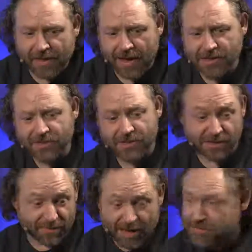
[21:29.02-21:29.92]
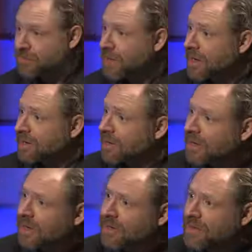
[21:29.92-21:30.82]
things, which sometimes look like
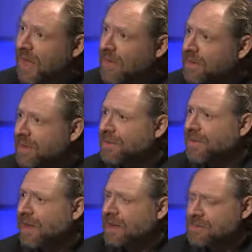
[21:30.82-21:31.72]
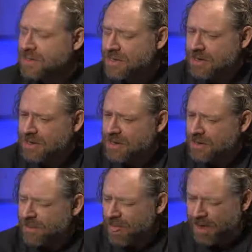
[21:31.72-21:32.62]
the alien things.
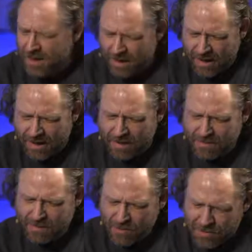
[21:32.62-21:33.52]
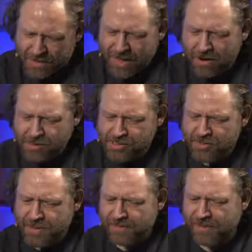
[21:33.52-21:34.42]
But more than that, also
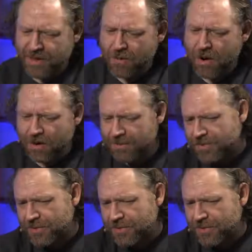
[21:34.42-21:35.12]
in that video,